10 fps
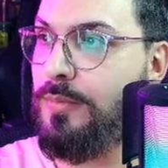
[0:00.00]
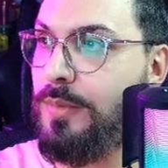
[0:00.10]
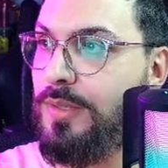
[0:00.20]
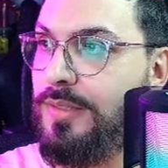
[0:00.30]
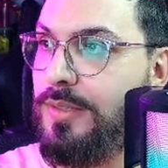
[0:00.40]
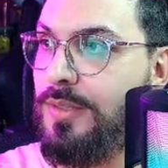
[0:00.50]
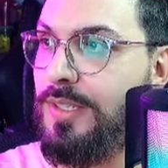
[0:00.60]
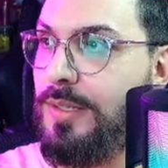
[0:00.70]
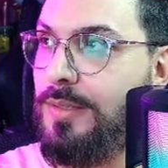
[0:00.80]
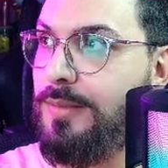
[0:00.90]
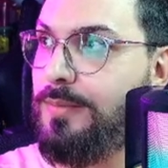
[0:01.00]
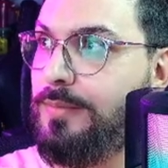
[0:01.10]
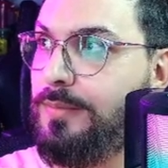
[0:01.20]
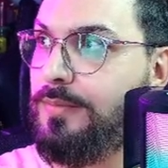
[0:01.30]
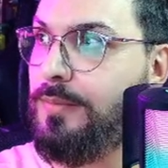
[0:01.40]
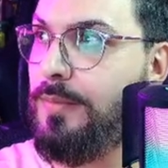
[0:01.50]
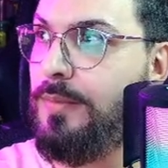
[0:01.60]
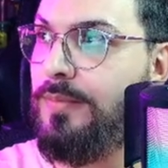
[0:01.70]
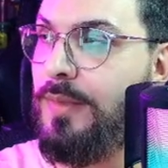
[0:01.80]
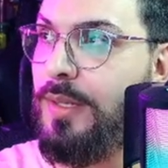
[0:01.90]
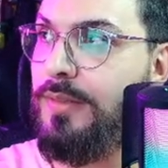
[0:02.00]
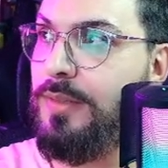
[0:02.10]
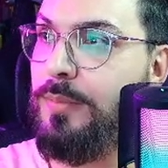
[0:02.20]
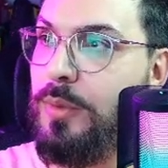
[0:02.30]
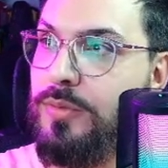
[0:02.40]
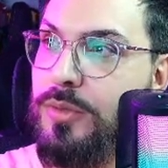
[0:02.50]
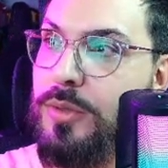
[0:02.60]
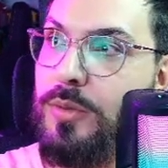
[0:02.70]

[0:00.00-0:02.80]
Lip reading: Let's click. It's supposed to do